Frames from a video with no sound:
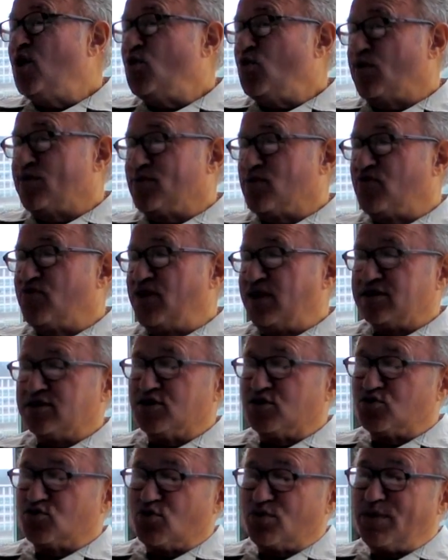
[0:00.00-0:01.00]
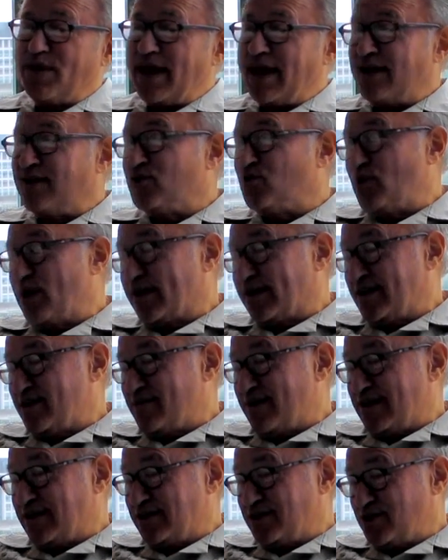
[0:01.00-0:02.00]
where professors were paid directly
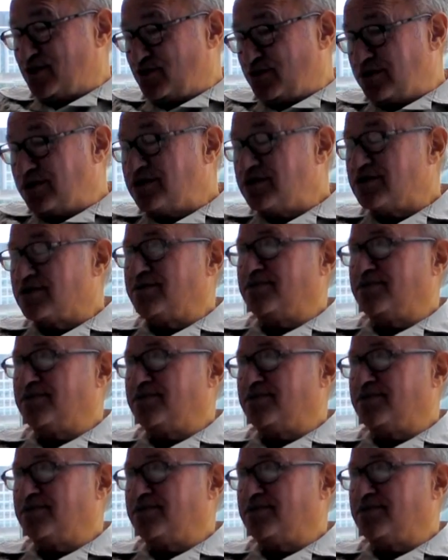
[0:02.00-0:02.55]
by the students.